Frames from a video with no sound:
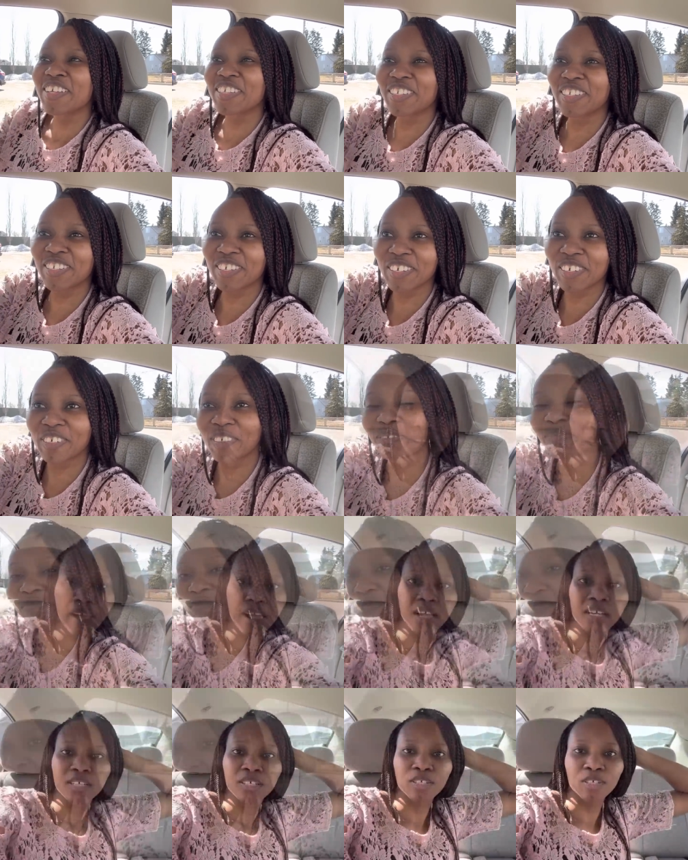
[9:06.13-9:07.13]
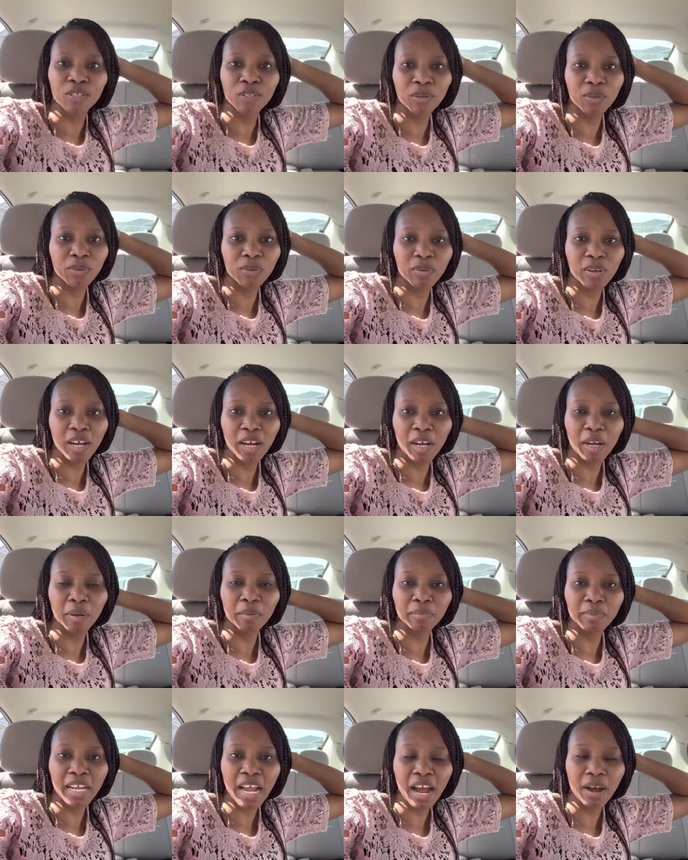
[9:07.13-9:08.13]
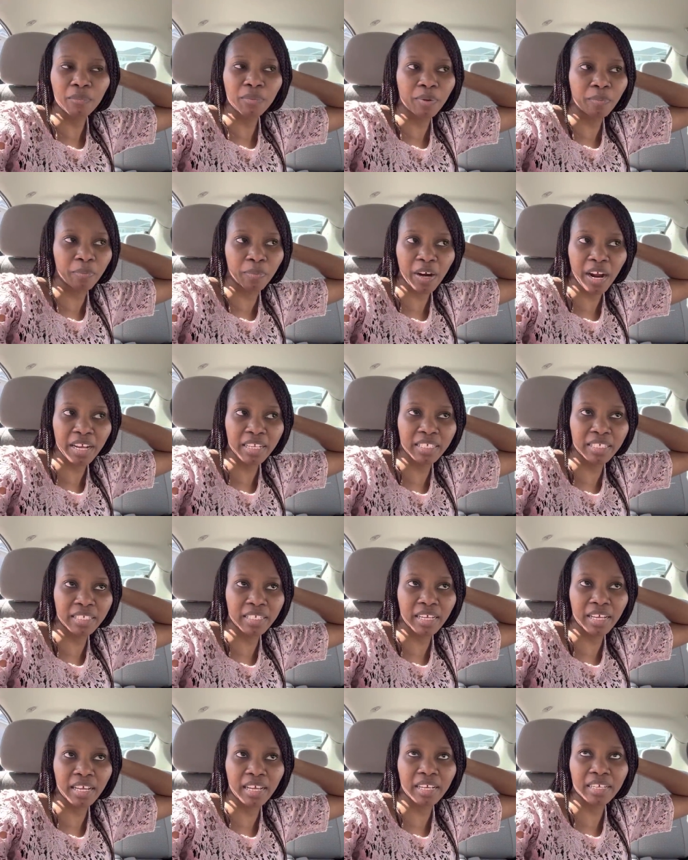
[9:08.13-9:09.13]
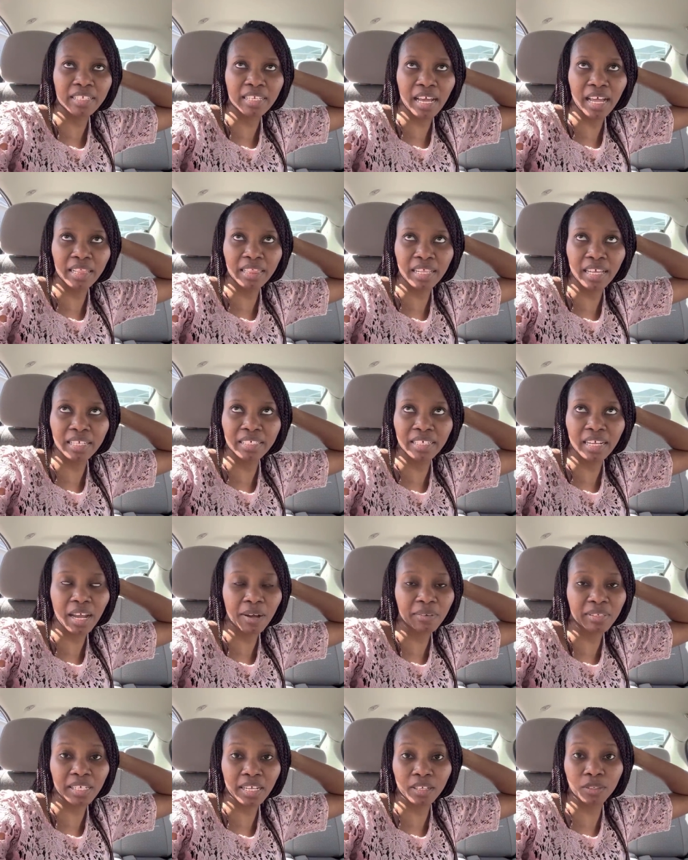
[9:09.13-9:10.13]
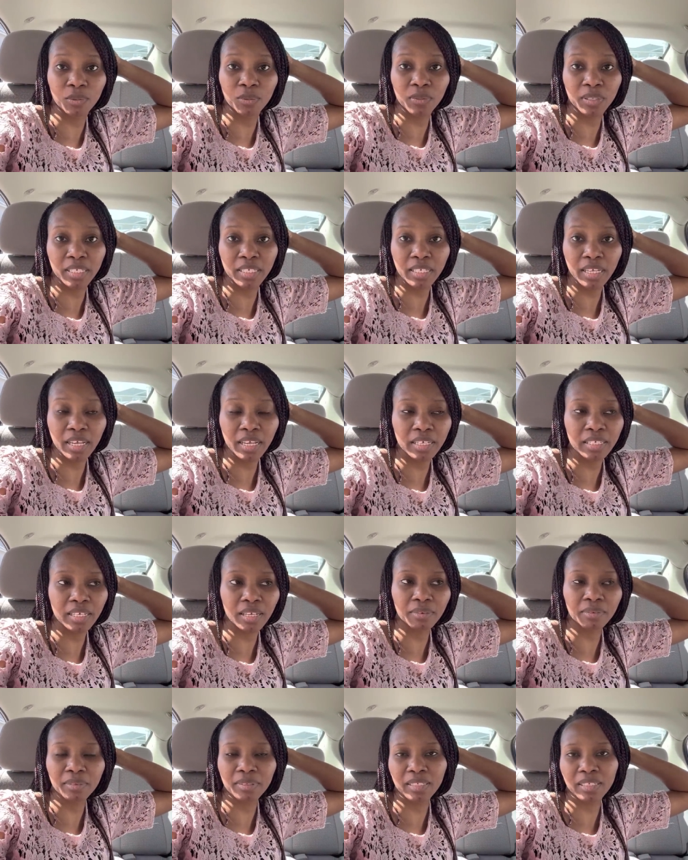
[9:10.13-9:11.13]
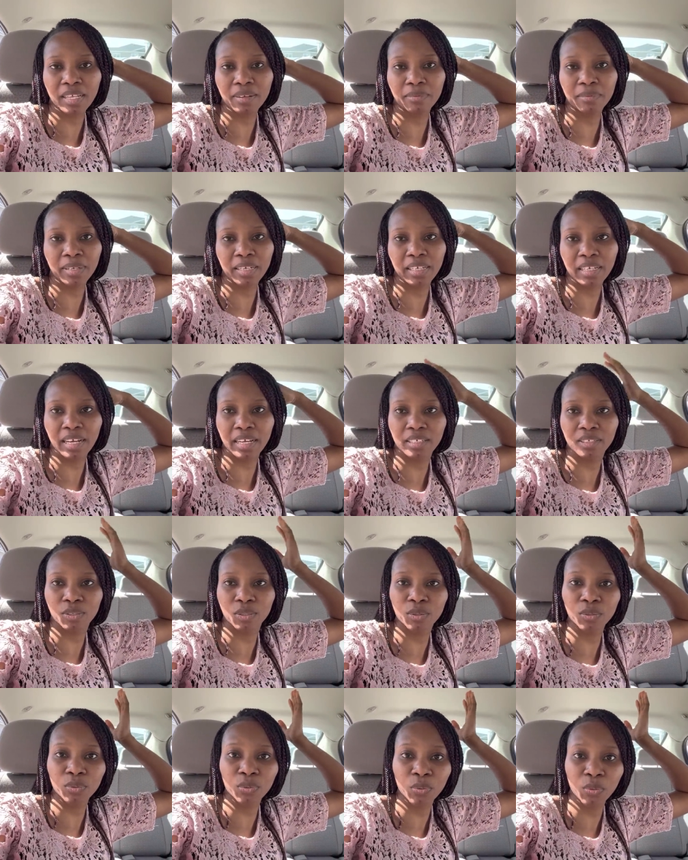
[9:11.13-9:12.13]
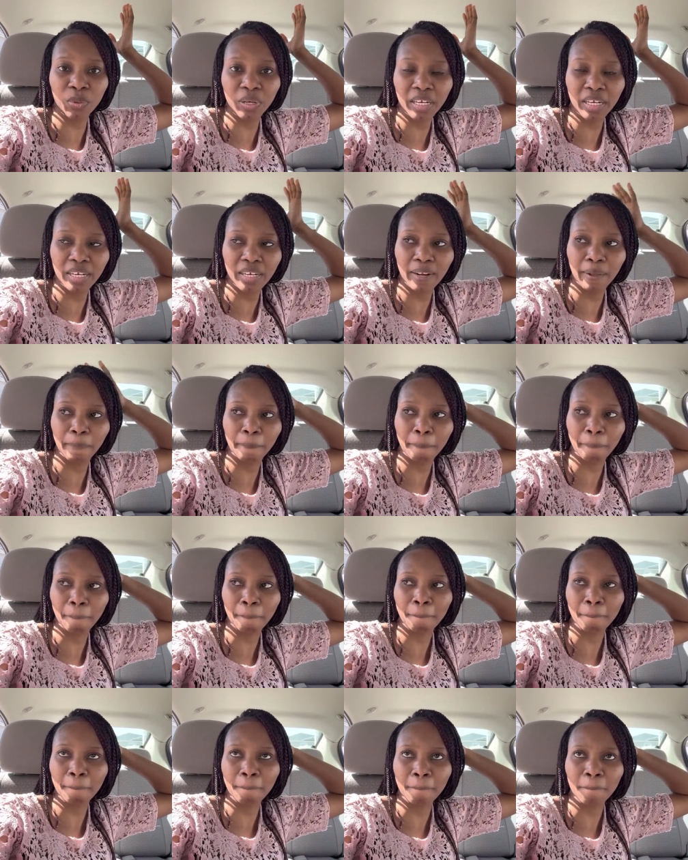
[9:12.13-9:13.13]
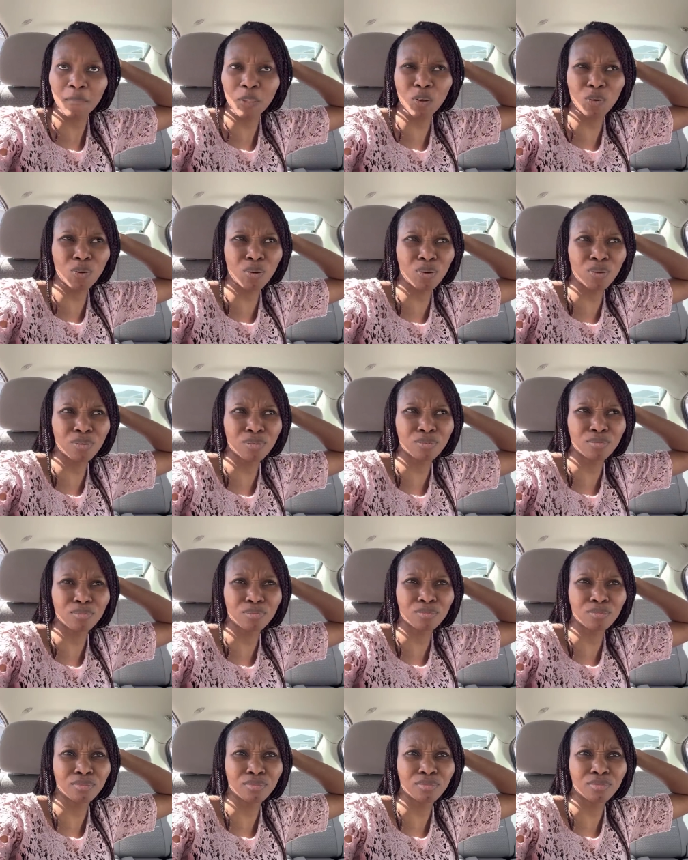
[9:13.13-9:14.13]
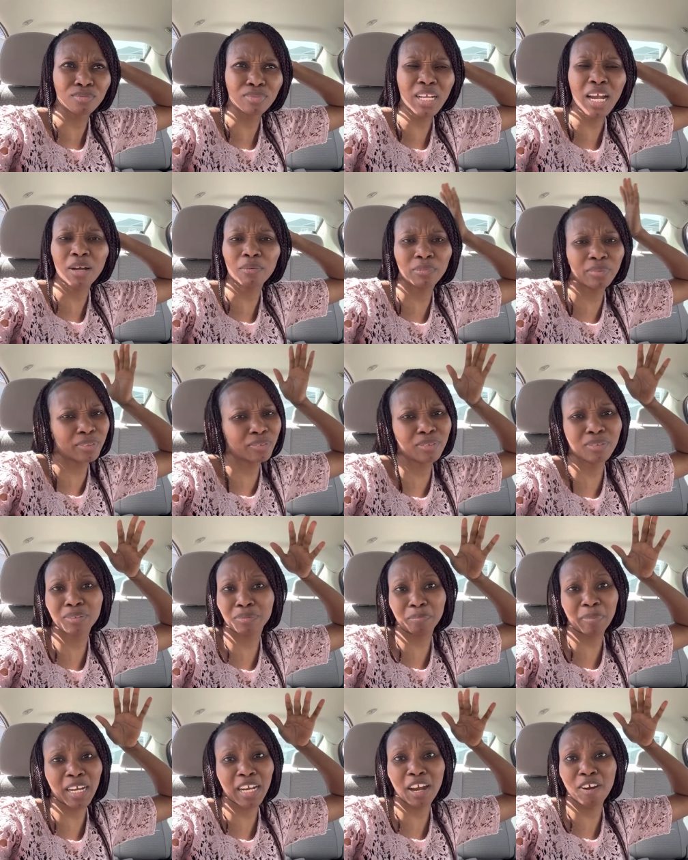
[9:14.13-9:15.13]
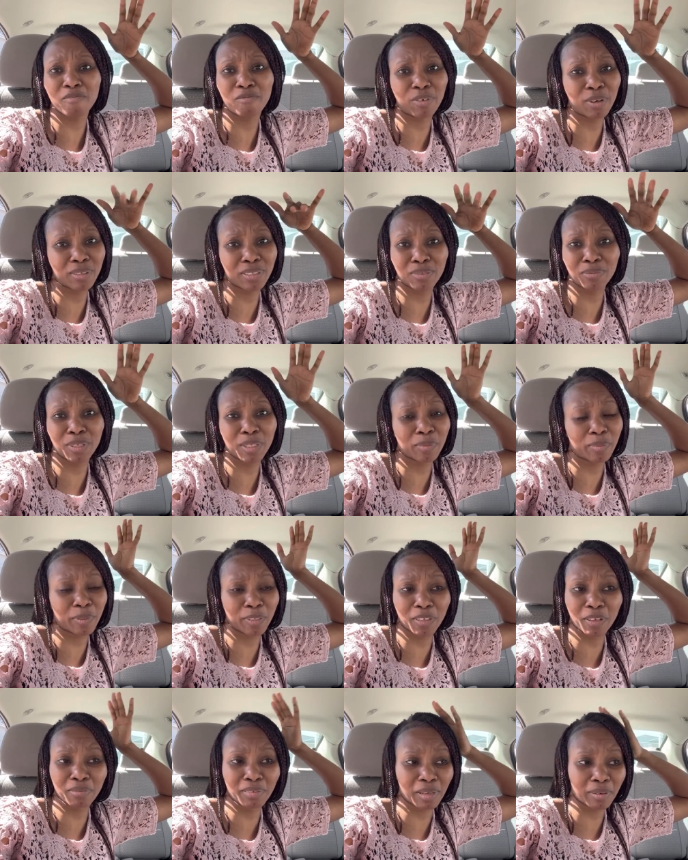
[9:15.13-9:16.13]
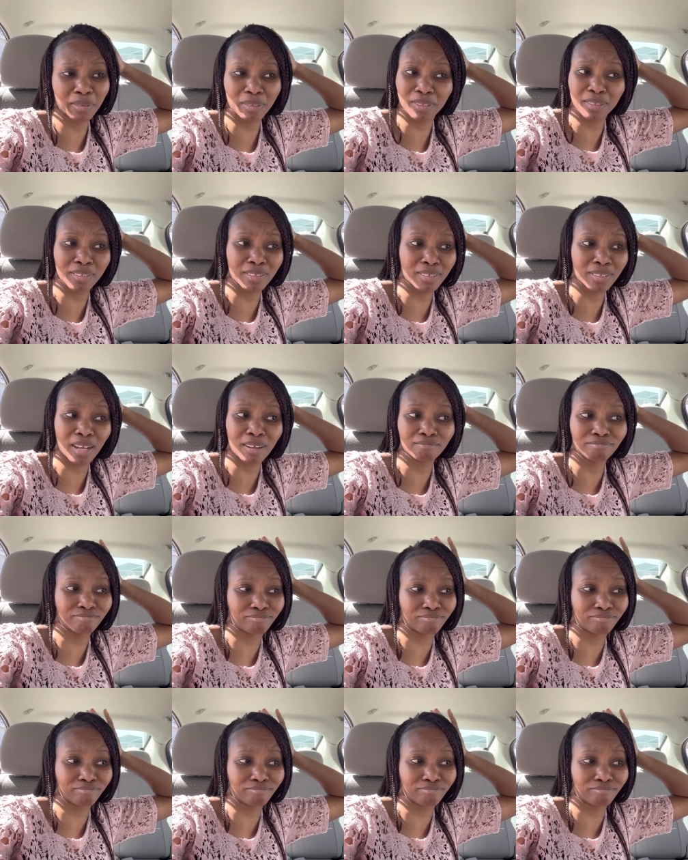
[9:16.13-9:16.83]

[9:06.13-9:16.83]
so, so, um, yeah, we priced it. And then the guy was like two six. I was like, we're like two three. Or, yeah, we, we back and forth. It was both of them. Because I, I,